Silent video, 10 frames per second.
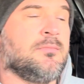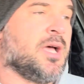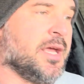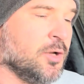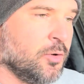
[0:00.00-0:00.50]

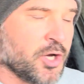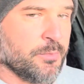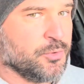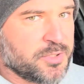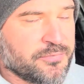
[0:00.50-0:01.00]
I know they are
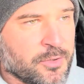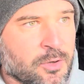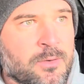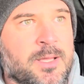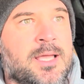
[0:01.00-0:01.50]

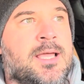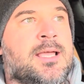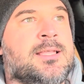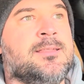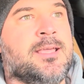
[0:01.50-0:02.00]
beautiful.
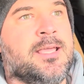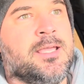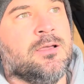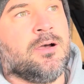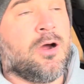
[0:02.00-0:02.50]

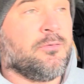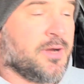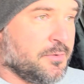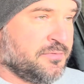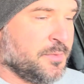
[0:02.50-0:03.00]
They are
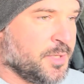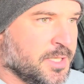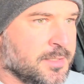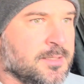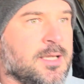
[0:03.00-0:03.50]
very
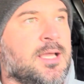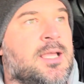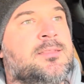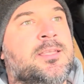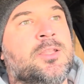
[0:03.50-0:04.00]
feminine.
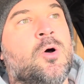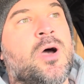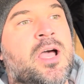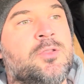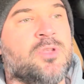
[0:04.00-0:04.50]
They know
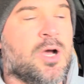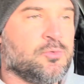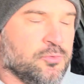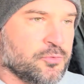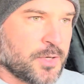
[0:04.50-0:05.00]
how
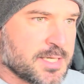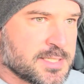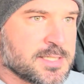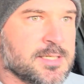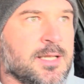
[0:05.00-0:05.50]
to
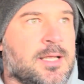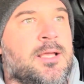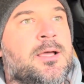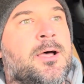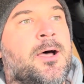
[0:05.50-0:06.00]
dress.
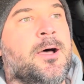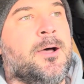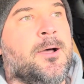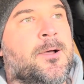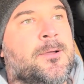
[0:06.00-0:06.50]

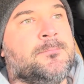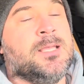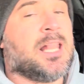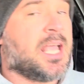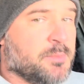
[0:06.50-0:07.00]
They
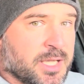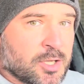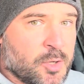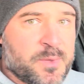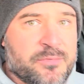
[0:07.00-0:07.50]
like
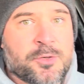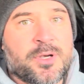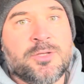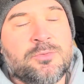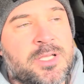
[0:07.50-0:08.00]
makeup if you're
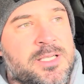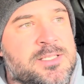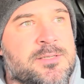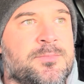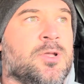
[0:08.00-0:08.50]
into
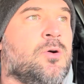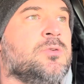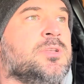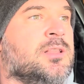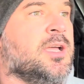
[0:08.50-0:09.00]
this, you know.
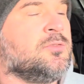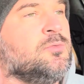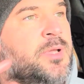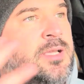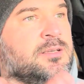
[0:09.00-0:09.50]
They like to
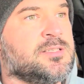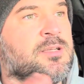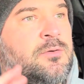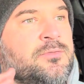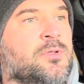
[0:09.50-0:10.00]
make
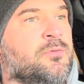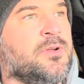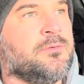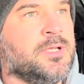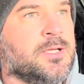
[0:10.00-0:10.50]
themselves,
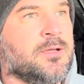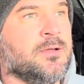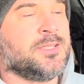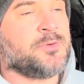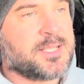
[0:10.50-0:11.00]
very
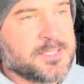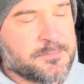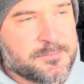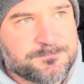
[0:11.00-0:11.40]
attractive.